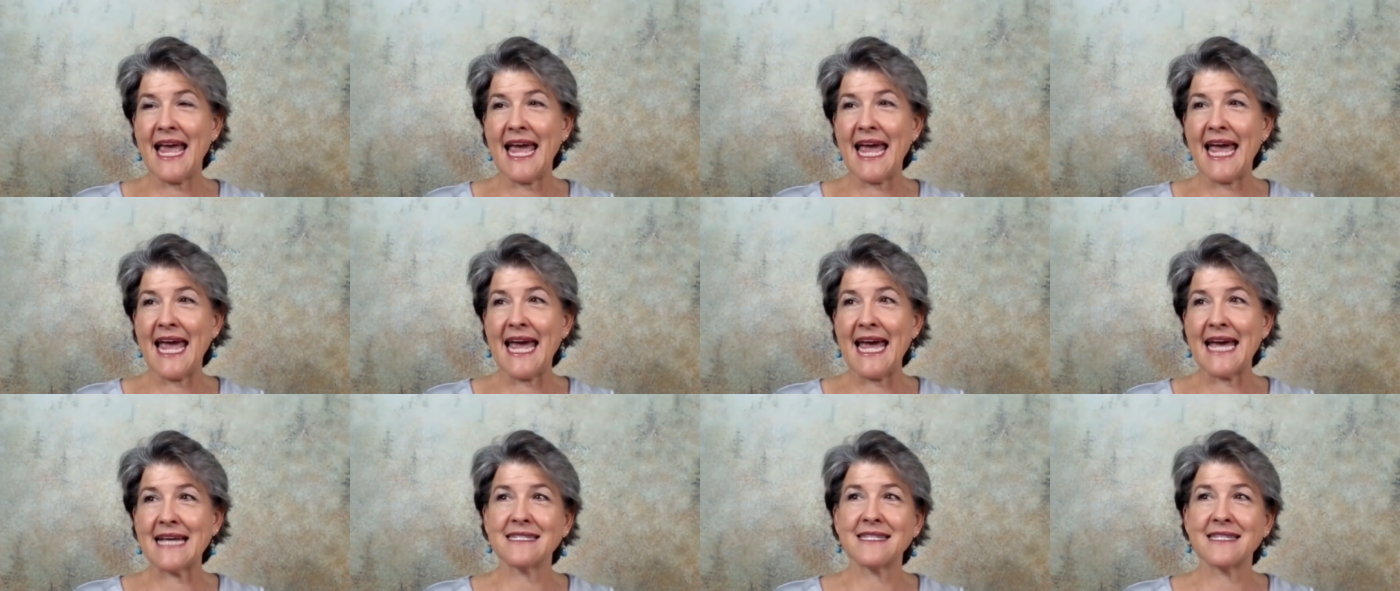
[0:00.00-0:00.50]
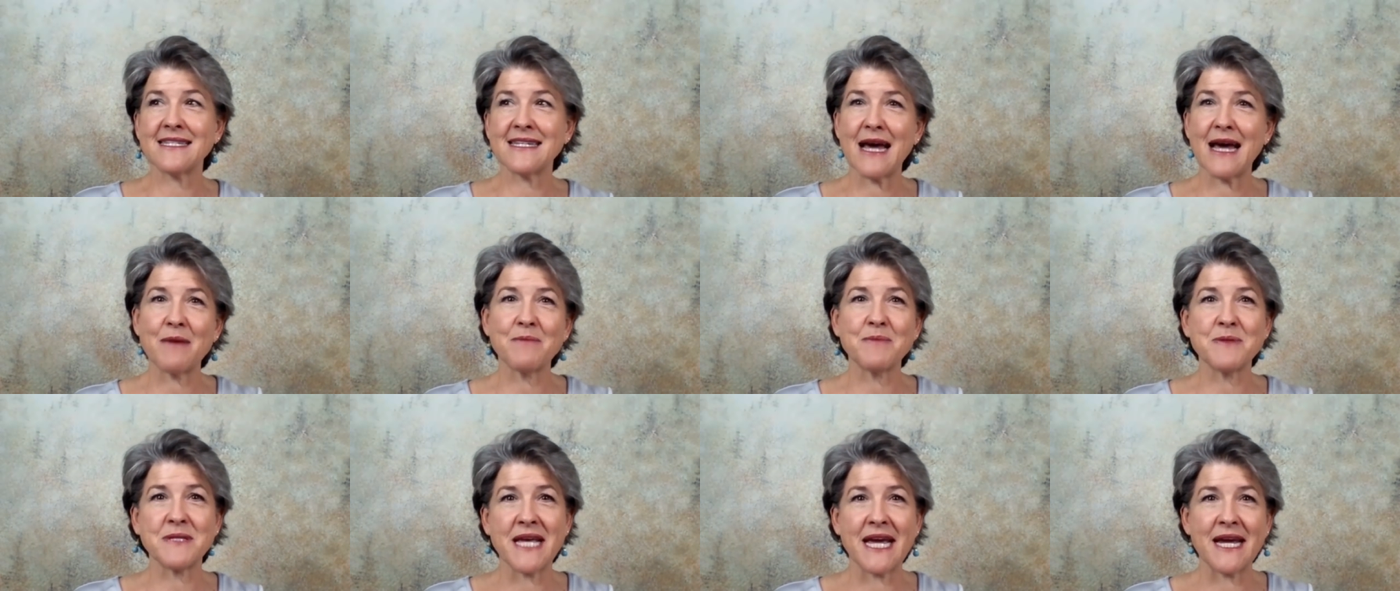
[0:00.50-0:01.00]
and
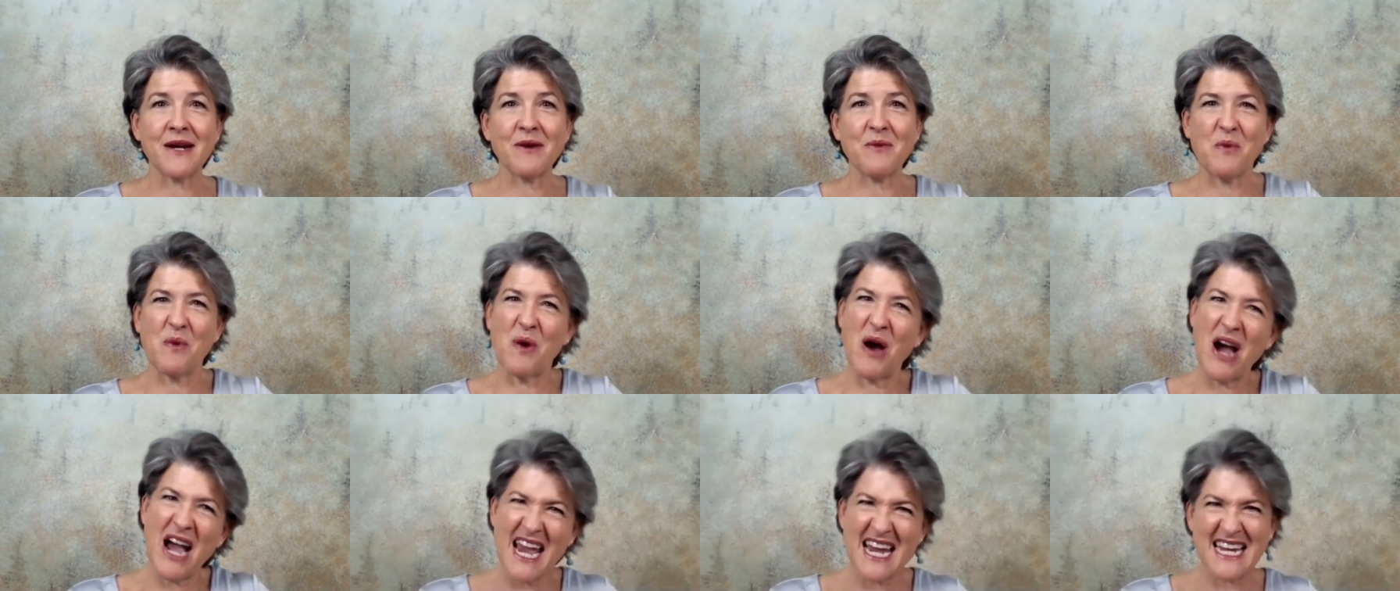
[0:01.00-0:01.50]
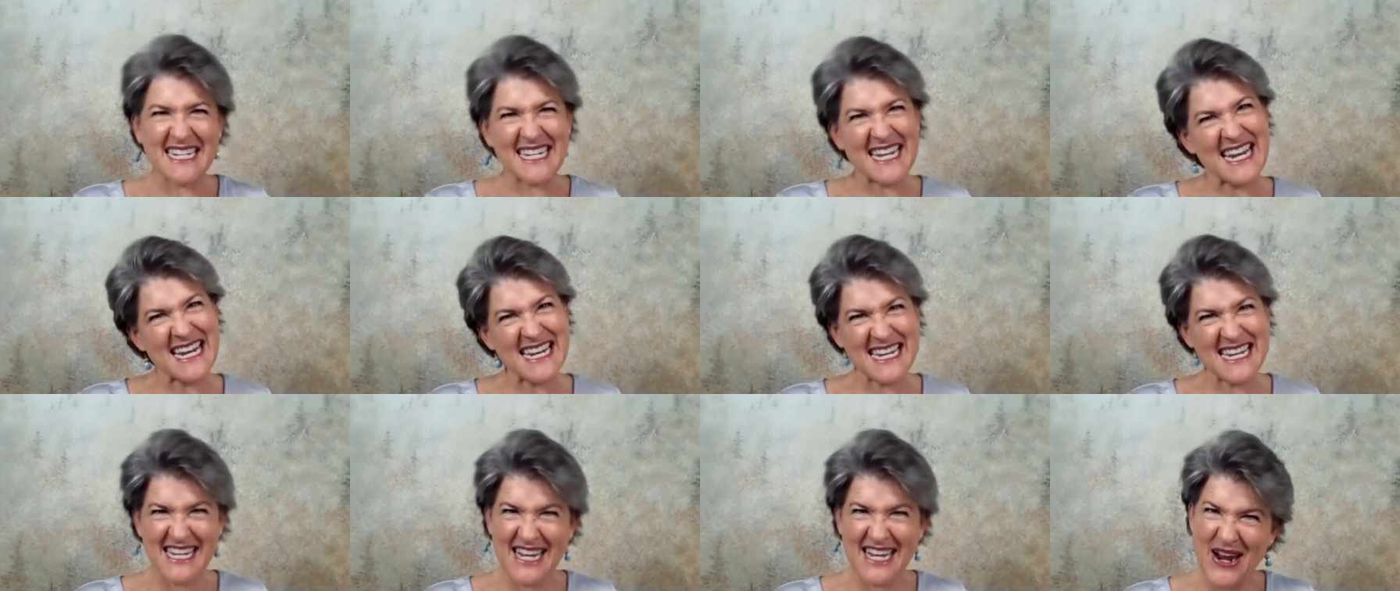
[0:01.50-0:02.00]
stop saying, Why
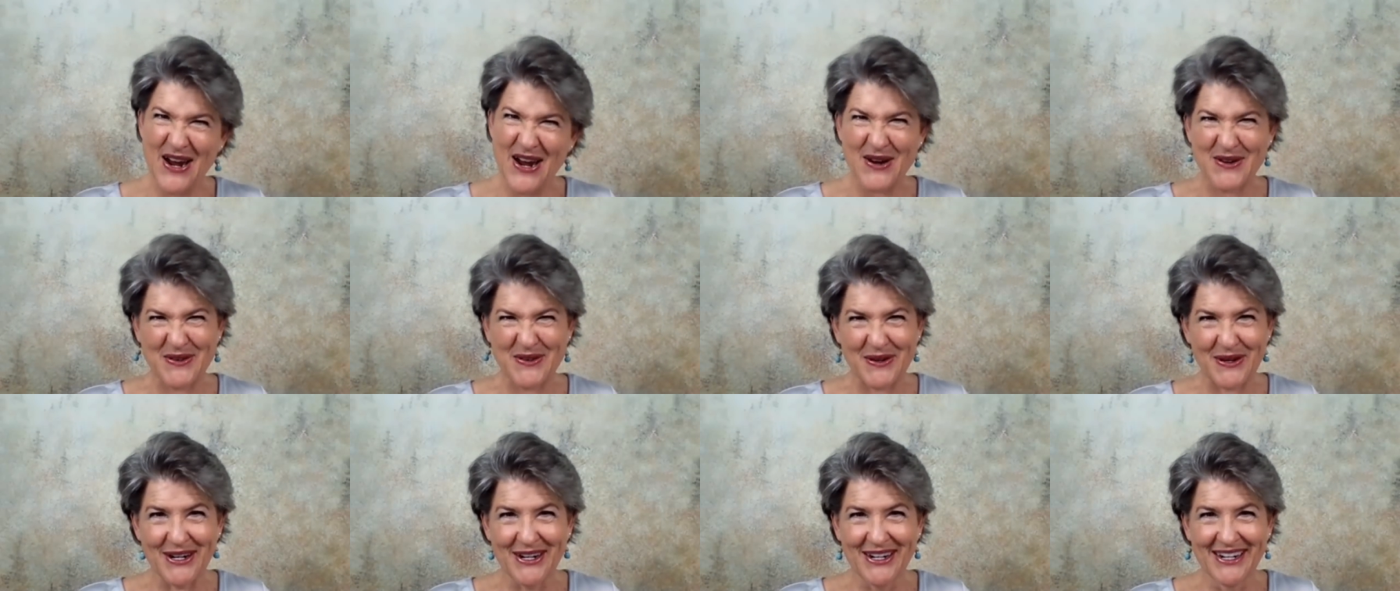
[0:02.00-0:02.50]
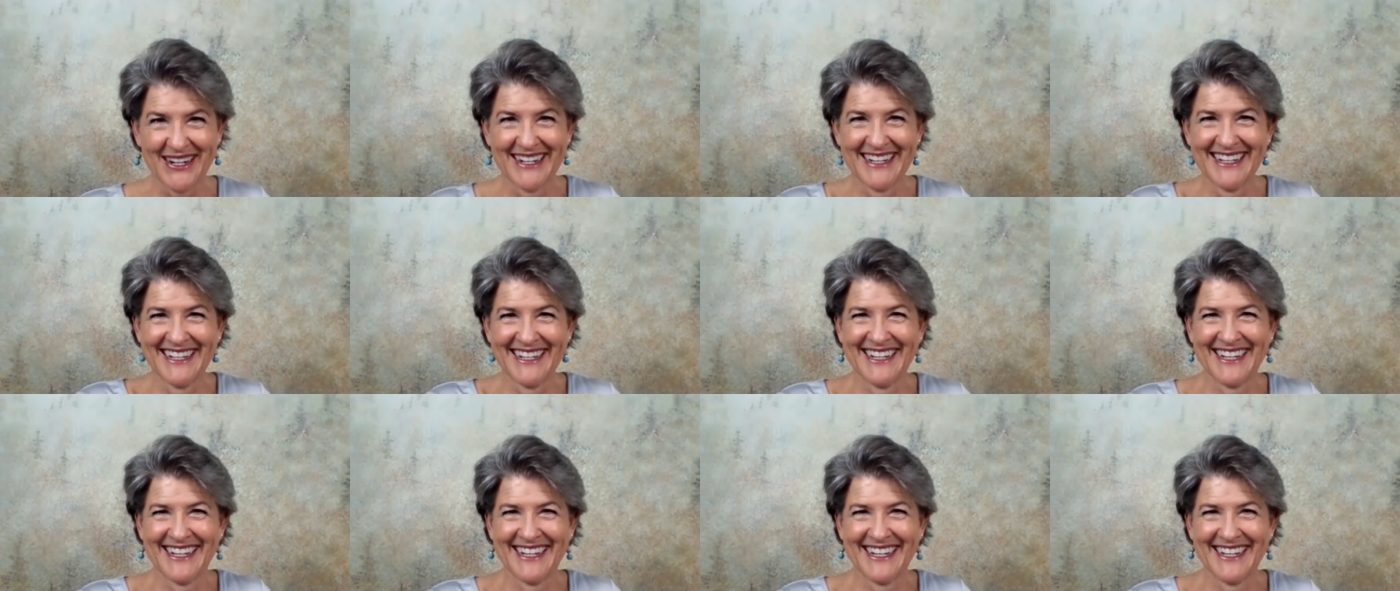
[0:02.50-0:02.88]
didn't you?